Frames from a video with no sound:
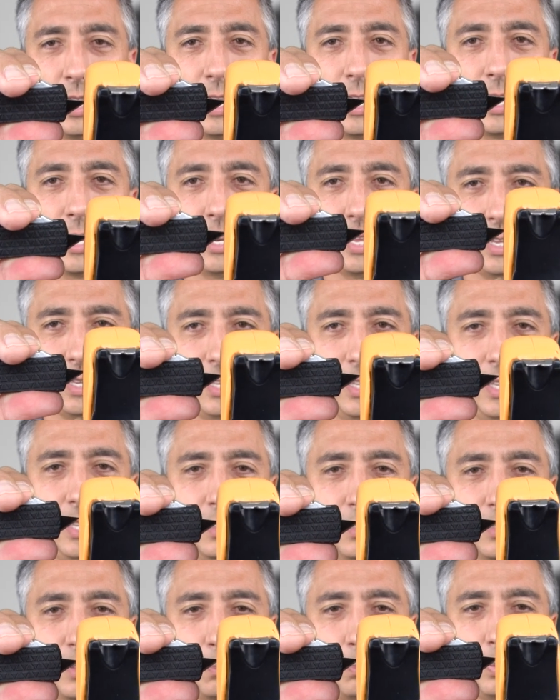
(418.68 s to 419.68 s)
and it
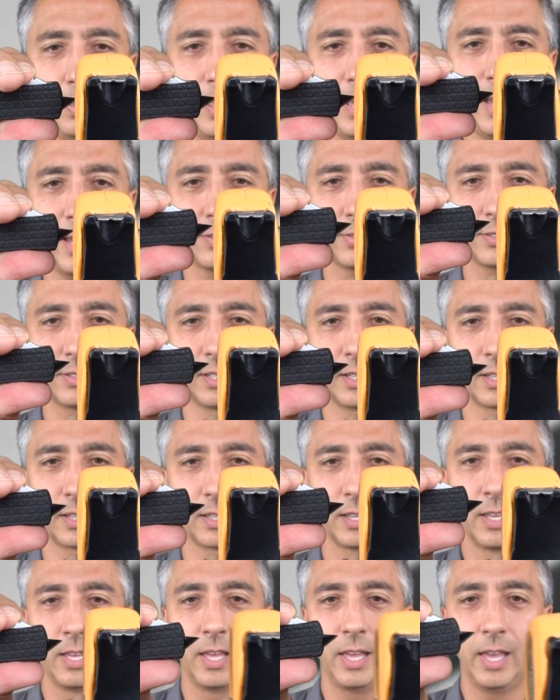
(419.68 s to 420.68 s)
hit the
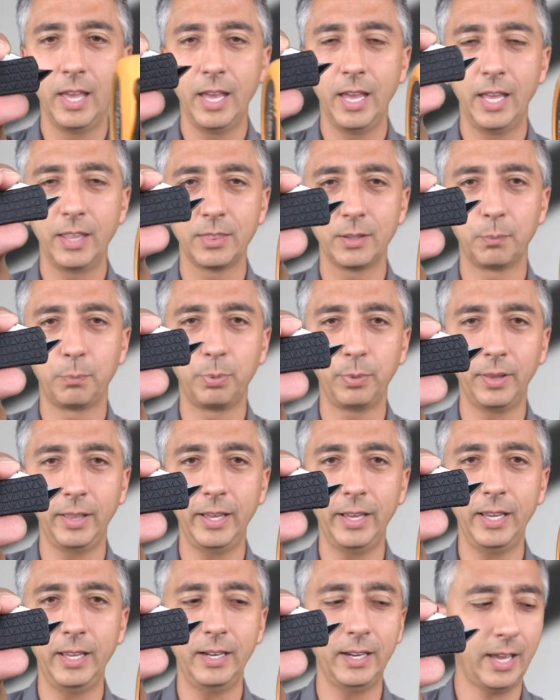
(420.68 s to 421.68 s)
plastic and the
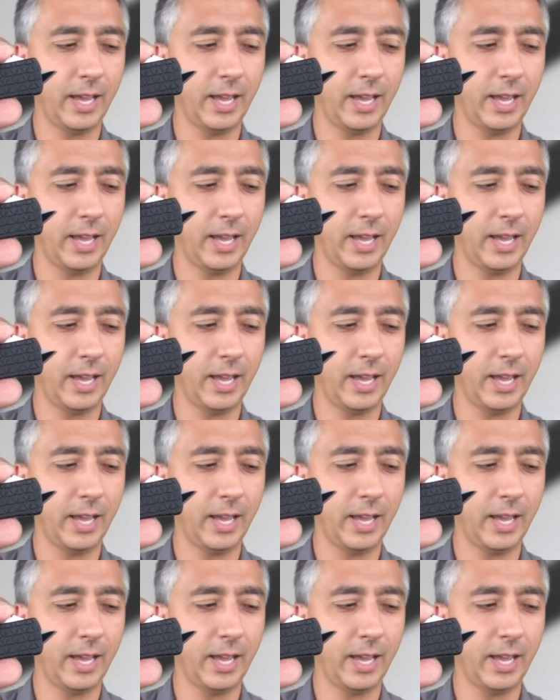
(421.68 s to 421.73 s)
blade